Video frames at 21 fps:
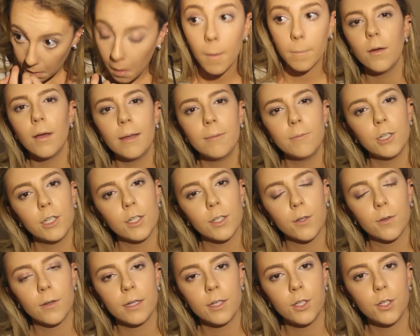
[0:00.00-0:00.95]
So I'm
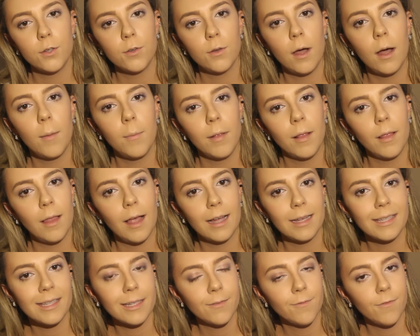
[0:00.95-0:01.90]
just going to
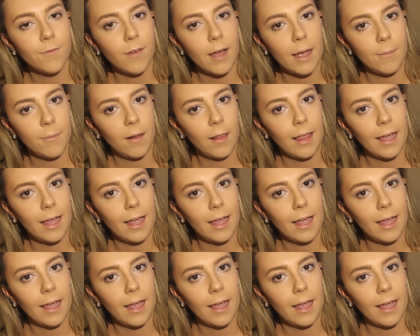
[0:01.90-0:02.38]
apply some fiber